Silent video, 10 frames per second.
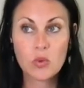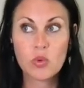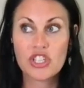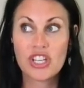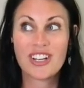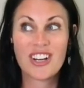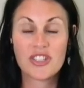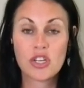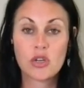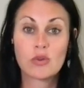which can
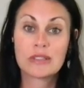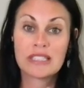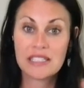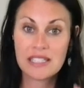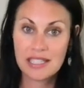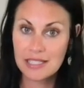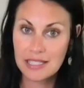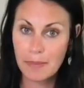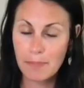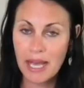also lead to this
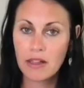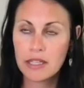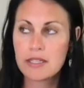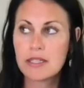imbalance.